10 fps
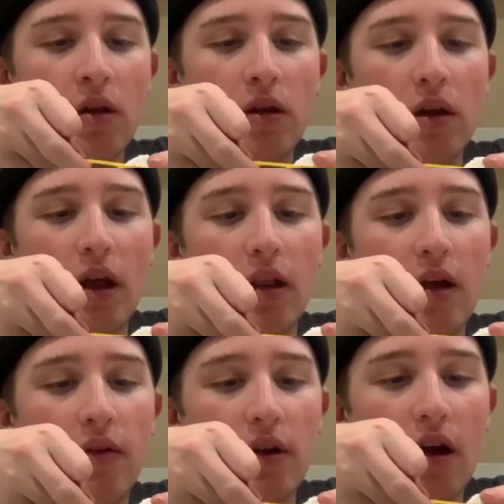You gotta
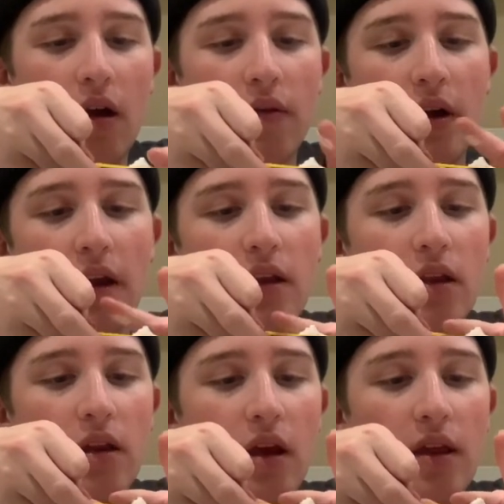level it off, right?
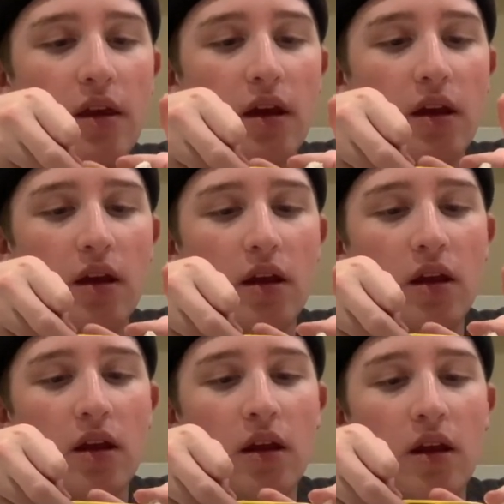I think
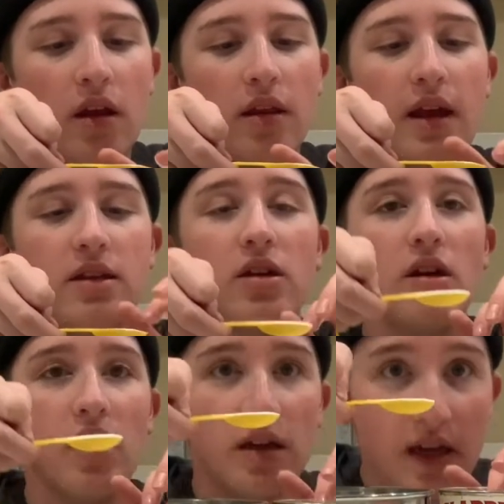that's a
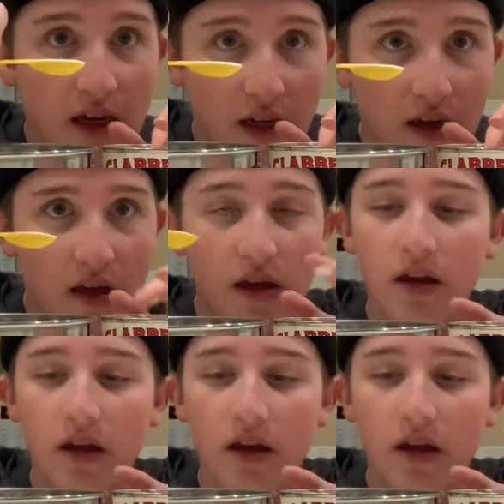cooking technique.